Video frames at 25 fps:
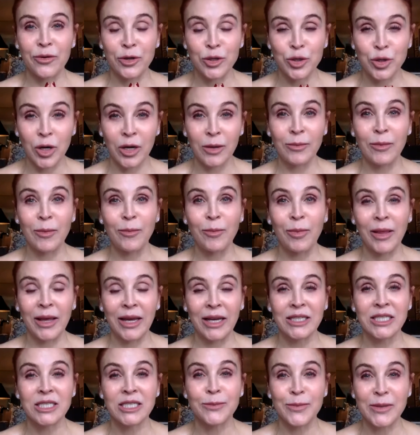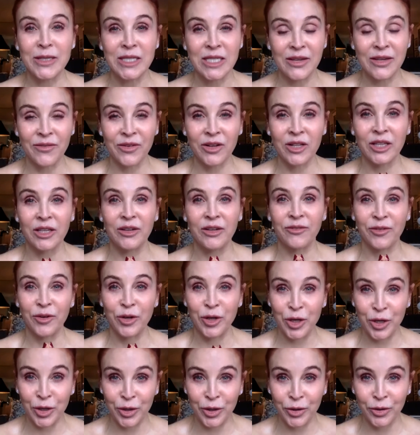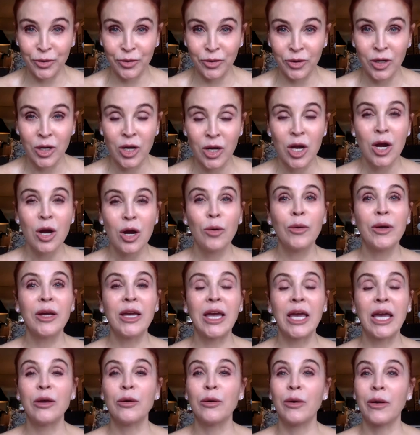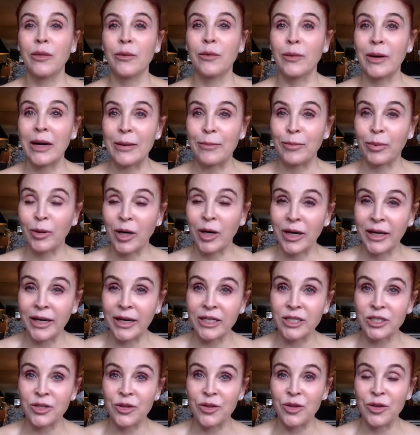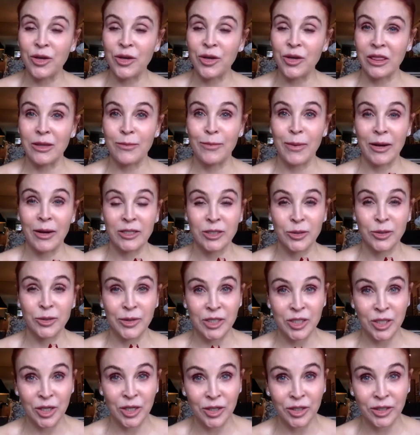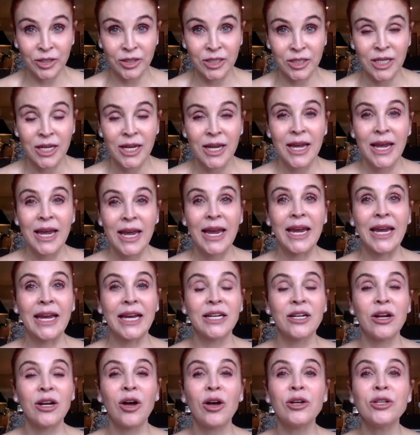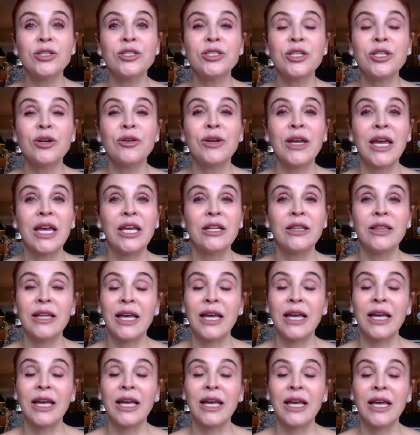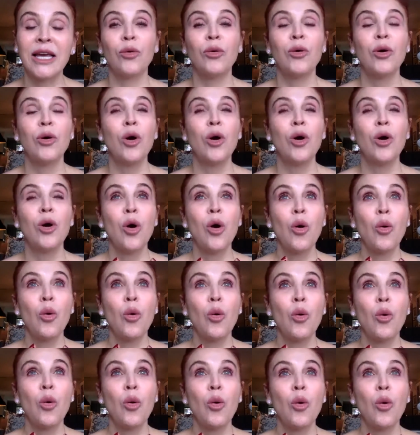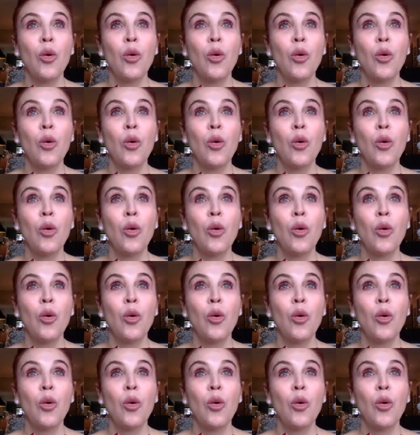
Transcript: a treatment plan specifically for you. We get you on the right product so that you get the best result, and also let you know what